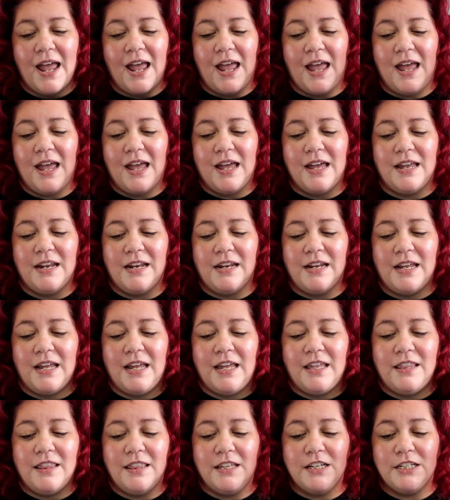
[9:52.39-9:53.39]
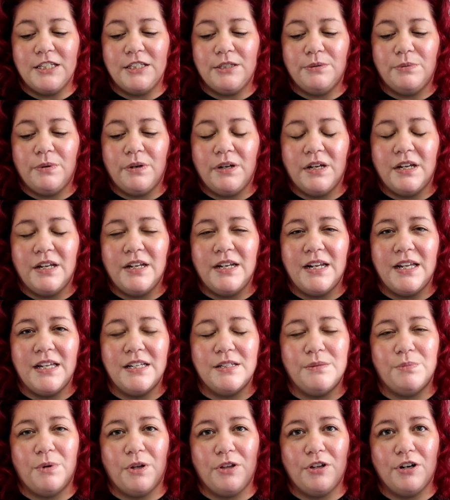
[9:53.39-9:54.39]
And in this one,
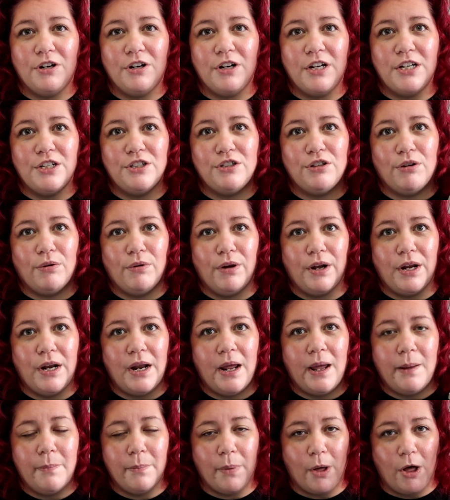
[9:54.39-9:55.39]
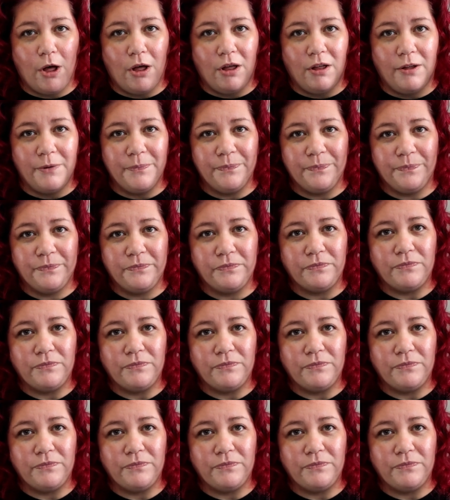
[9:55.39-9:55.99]
his mother is throwing a ball